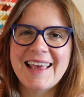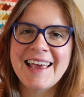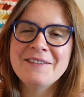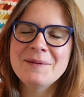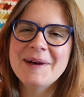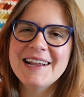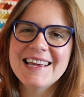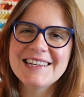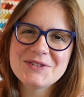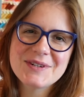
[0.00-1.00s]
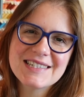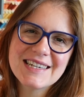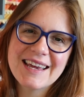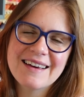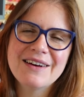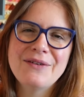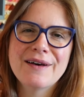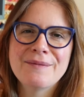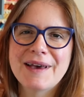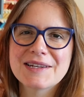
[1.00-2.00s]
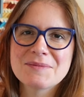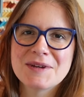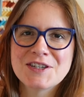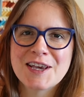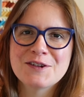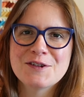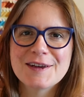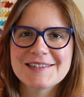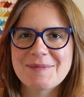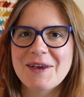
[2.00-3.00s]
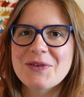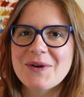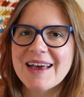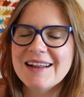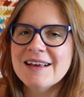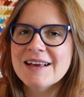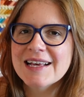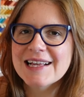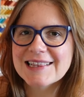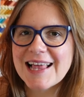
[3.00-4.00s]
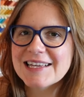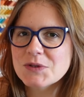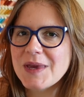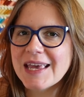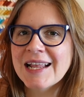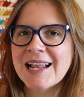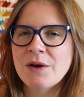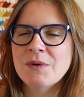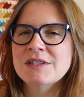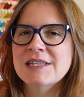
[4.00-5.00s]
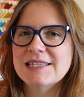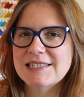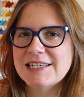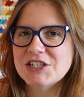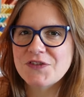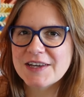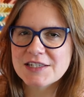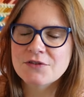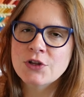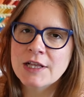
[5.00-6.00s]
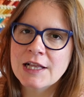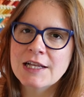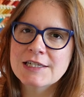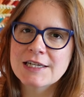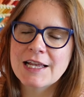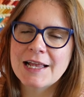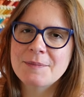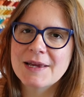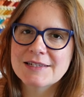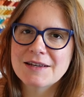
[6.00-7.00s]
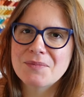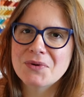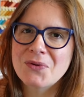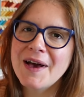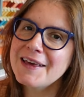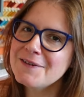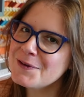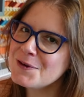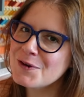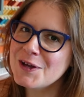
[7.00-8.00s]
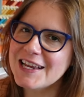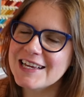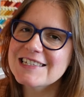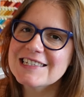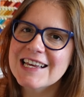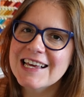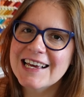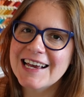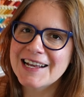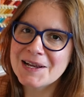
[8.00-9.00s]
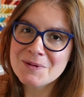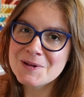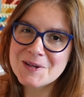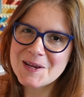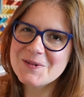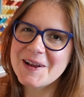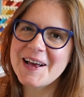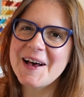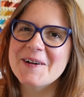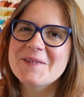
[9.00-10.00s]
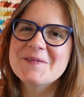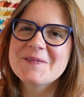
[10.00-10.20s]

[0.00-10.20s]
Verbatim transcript: Hey everybody, Theresa here. Welcome back to my channel, Lost My Thread. Last weekend I went to the Stitch Festival in London and picked up quite a few goodies, and I want to show you what I got.